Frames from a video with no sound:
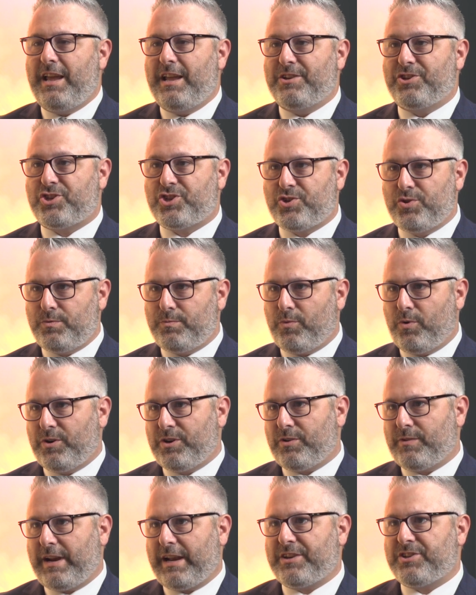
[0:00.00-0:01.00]
and shoot
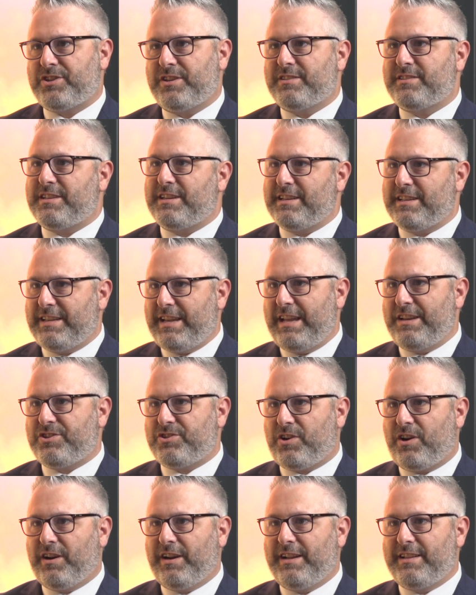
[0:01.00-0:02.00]
more directions and
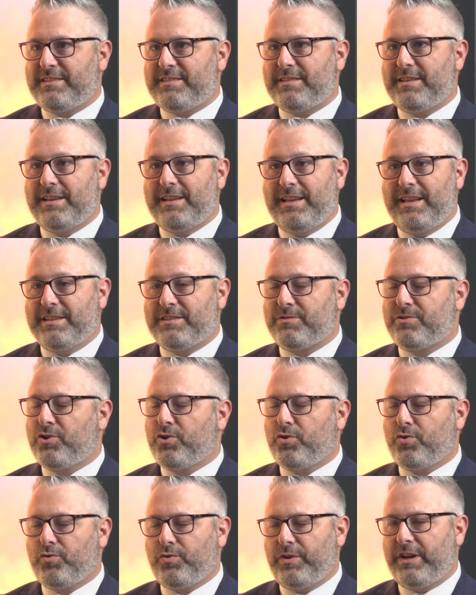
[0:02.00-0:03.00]
engage targets is
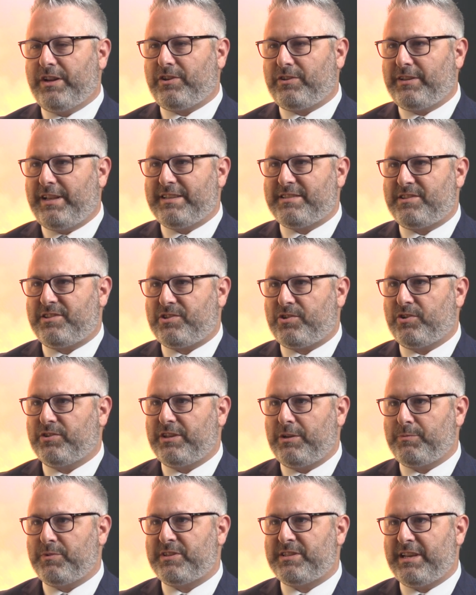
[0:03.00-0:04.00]
critical lessons
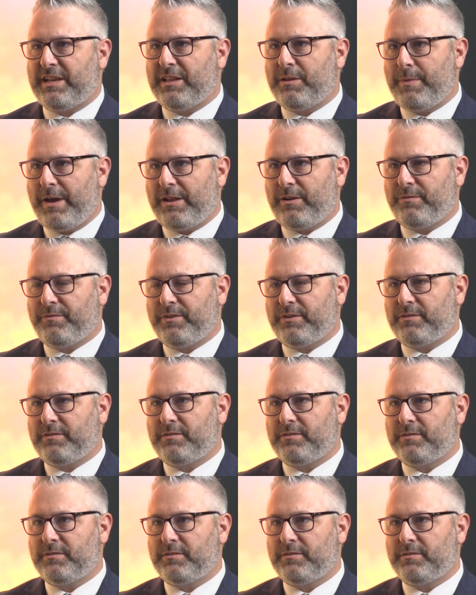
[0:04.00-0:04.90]
learned that we're seeing on the battlefield.